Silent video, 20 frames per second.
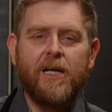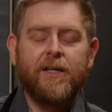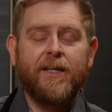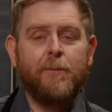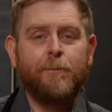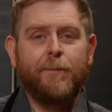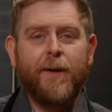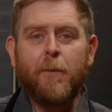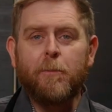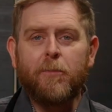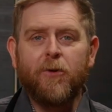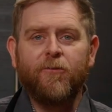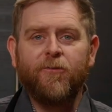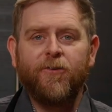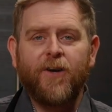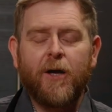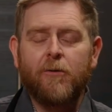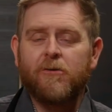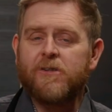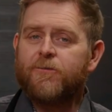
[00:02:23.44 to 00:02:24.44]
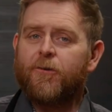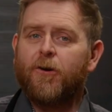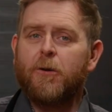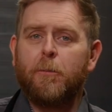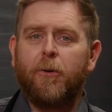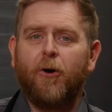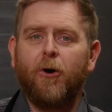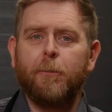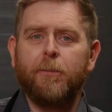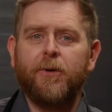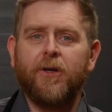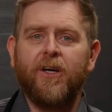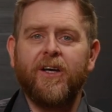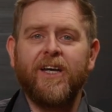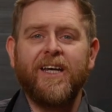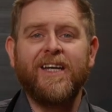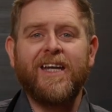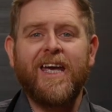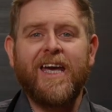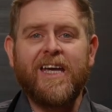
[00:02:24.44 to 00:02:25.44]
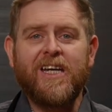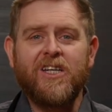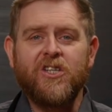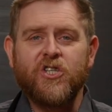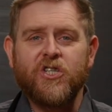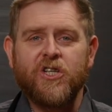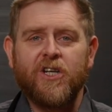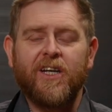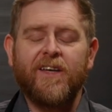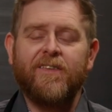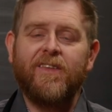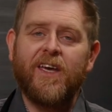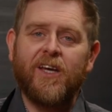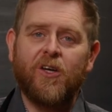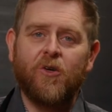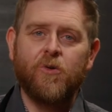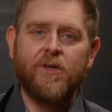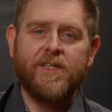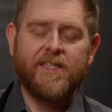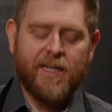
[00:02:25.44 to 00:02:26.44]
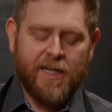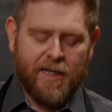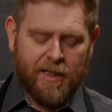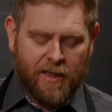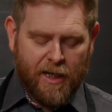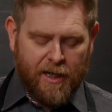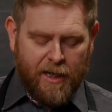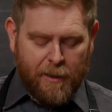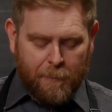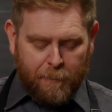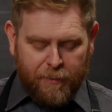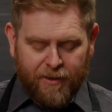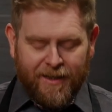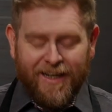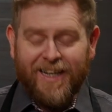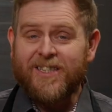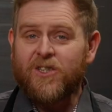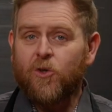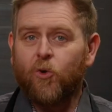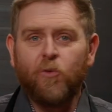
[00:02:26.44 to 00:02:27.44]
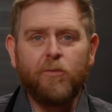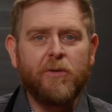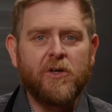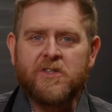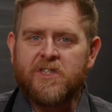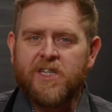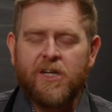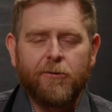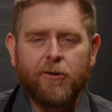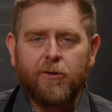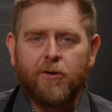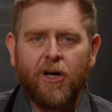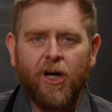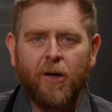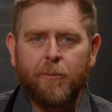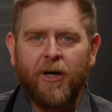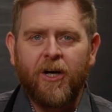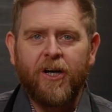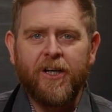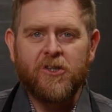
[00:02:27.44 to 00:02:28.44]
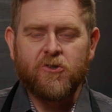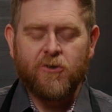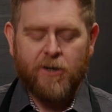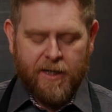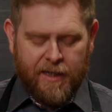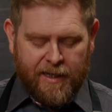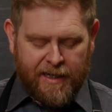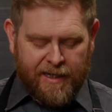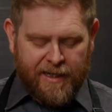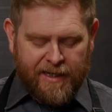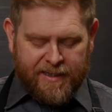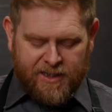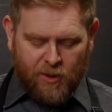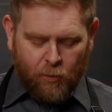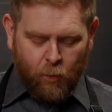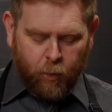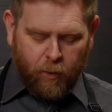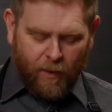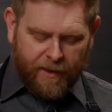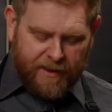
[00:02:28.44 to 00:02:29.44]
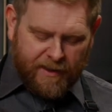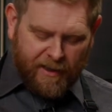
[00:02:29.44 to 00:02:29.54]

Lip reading: Now bamboo flour is very popular in Asia and their cuisine, but it's almost zero carbohydrate. It's a white